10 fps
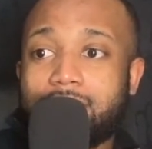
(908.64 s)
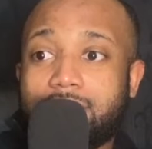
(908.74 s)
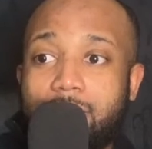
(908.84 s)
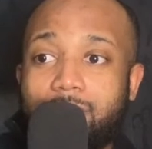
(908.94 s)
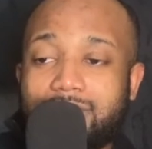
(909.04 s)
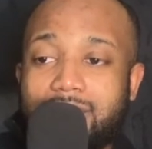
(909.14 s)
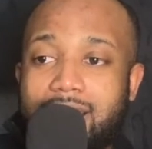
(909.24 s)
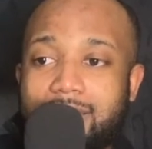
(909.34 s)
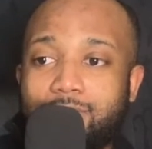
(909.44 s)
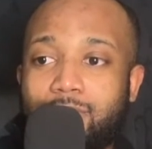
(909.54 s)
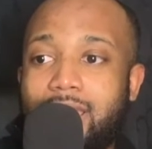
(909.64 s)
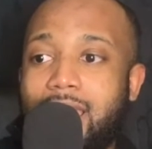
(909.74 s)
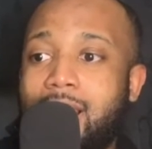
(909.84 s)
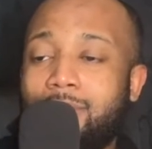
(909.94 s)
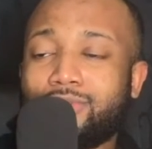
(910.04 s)
there were times where
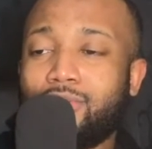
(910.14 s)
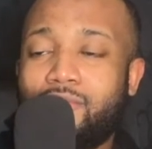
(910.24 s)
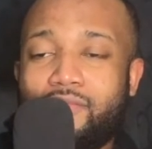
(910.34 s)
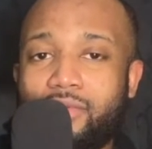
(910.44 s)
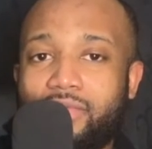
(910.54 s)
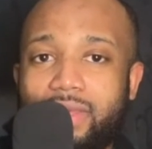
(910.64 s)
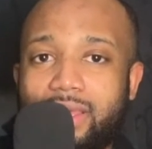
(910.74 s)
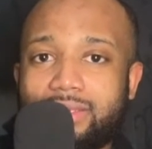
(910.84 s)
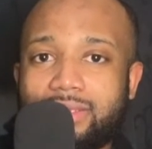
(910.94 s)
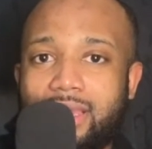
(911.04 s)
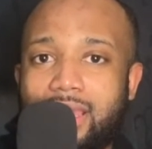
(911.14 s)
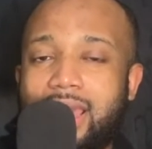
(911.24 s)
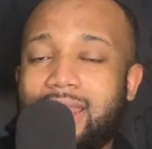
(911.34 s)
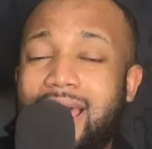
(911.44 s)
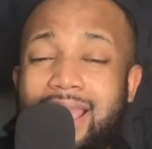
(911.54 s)
I was going through things
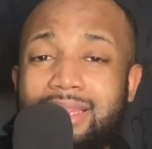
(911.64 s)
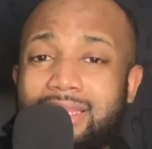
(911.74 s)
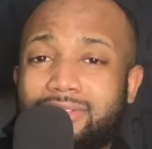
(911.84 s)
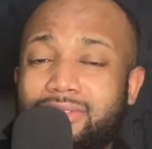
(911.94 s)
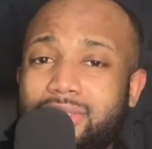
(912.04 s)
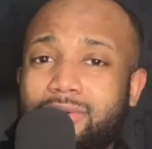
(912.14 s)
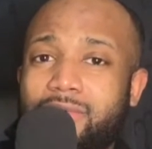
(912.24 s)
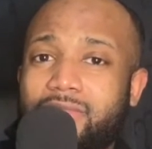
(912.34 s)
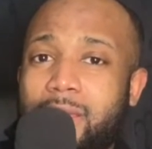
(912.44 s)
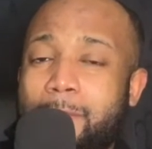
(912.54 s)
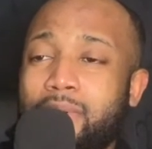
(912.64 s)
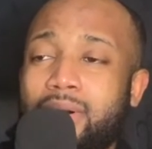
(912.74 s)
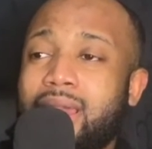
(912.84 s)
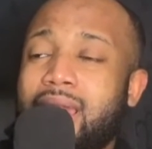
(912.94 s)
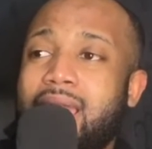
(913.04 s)
and I needed to deal with them, but
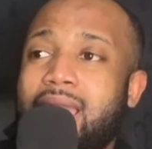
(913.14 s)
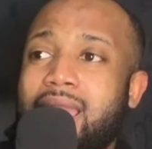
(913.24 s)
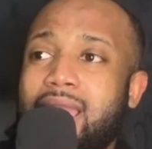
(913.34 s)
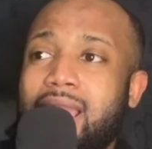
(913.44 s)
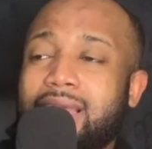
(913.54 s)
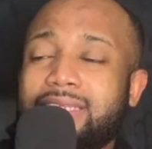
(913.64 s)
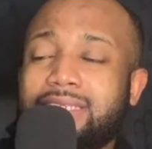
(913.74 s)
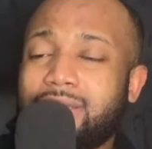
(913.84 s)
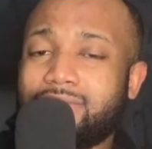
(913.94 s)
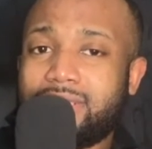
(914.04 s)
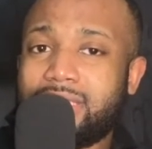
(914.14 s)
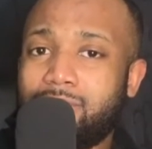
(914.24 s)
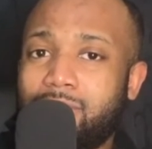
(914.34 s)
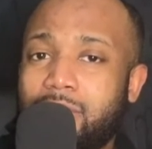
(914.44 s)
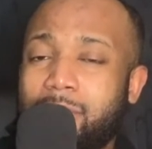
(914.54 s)
instead of dealing
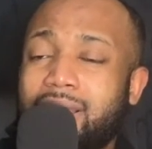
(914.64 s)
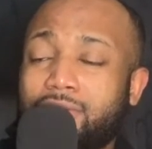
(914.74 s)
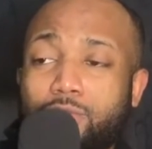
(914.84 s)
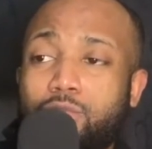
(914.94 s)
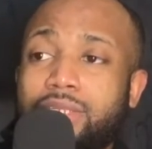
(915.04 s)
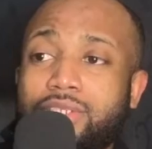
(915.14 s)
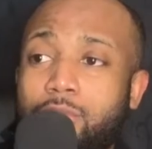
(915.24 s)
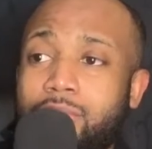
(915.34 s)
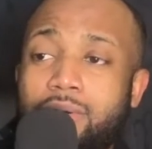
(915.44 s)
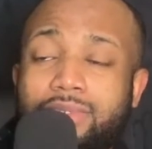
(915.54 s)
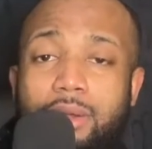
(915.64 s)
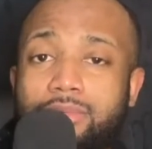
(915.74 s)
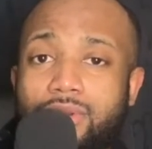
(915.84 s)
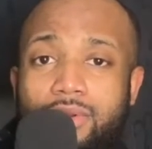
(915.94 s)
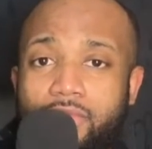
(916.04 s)
with them, I just wanted someone else that was
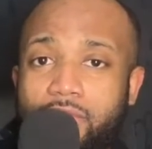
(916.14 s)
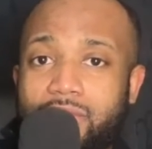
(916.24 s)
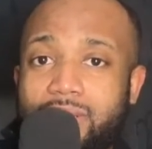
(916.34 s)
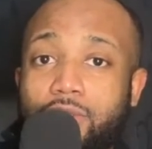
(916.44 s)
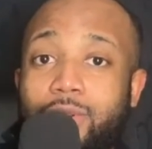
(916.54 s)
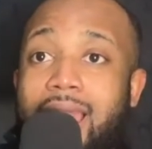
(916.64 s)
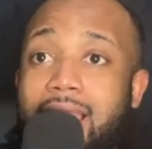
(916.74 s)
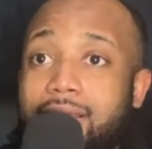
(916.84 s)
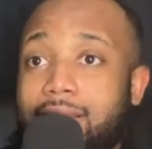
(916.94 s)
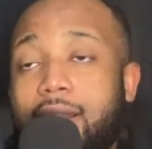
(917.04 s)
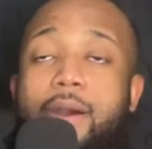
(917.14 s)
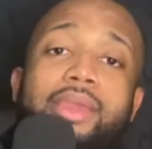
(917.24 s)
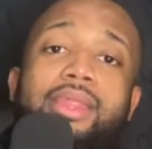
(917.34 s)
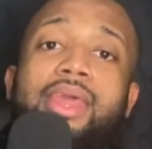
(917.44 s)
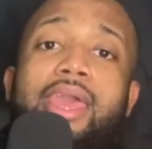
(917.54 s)
going through things so that I could come
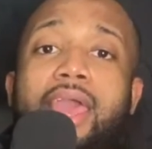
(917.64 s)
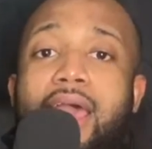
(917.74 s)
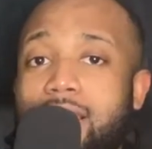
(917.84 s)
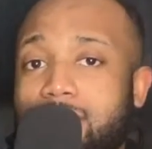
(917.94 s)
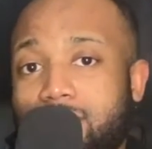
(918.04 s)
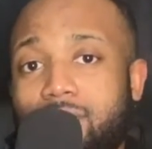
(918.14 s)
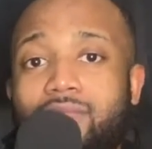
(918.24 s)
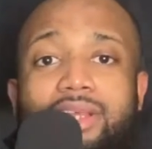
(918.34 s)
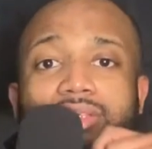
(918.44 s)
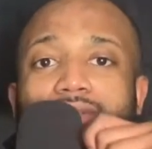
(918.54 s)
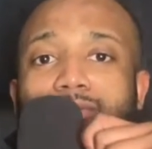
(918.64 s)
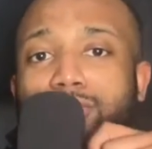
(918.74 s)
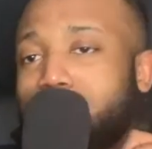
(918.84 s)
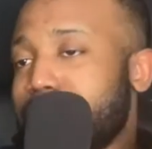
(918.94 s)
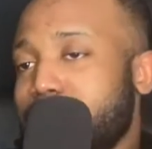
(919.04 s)
in to the rescue,
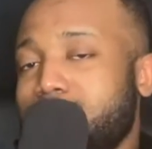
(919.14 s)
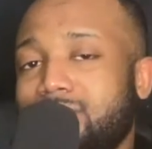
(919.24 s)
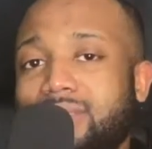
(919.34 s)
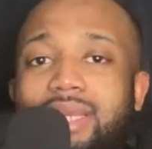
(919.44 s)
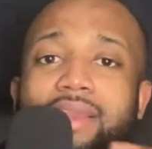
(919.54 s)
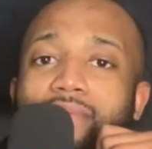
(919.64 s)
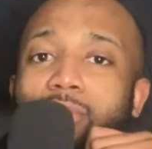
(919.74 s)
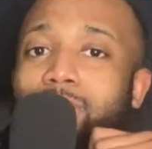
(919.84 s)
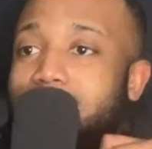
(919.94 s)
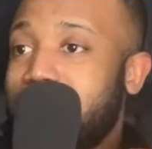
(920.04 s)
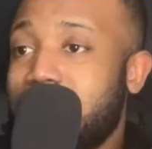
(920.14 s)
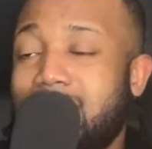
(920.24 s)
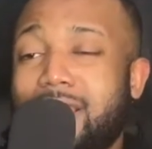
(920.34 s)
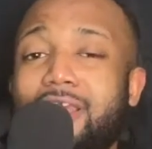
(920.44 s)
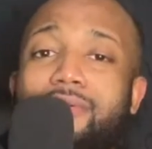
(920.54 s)
Chinedum the savior or the
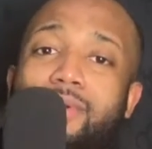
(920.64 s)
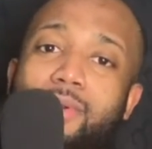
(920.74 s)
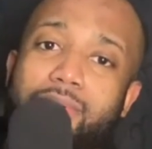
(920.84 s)
hero.